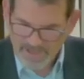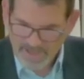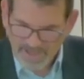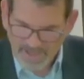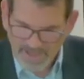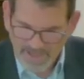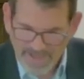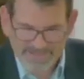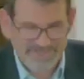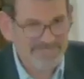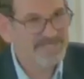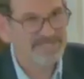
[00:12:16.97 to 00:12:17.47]

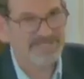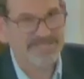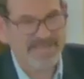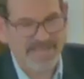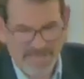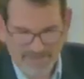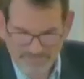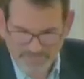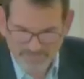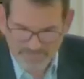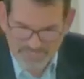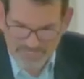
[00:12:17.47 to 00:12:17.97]
I just
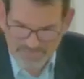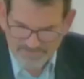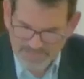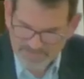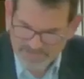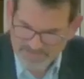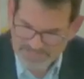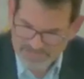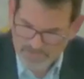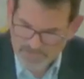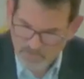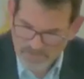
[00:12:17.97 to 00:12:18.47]
can't believe it.
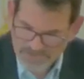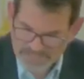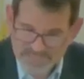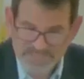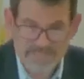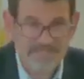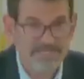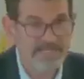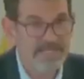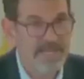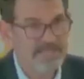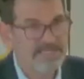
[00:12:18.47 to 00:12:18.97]
And so what's
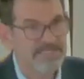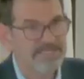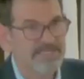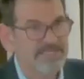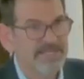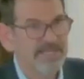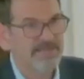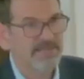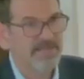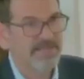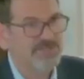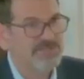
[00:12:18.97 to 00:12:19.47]
the next
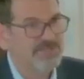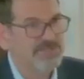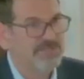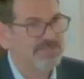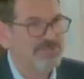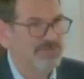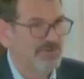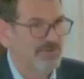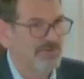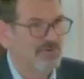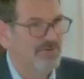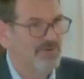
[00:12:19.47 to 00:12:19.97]
thing that you
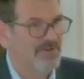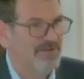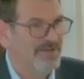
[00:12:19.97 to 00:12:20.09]
do?